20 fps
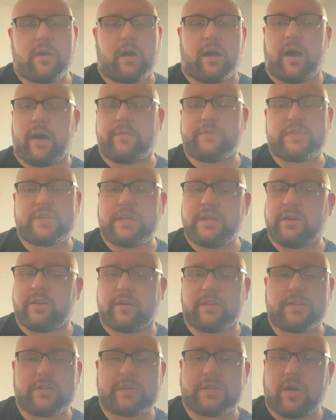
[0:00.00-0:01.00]
I've seen her
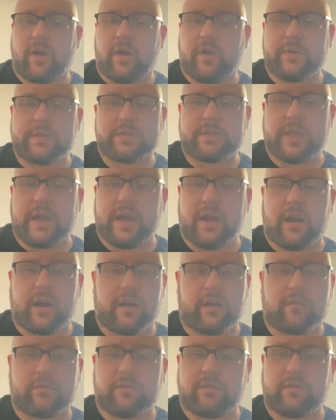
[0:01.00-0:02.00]
installs. They
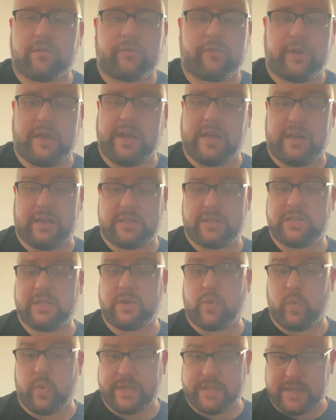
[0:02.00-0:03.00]
are freaking
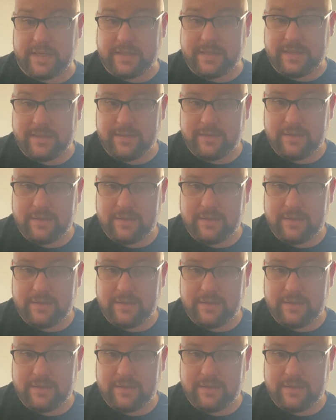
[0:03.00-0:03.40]
exquisite.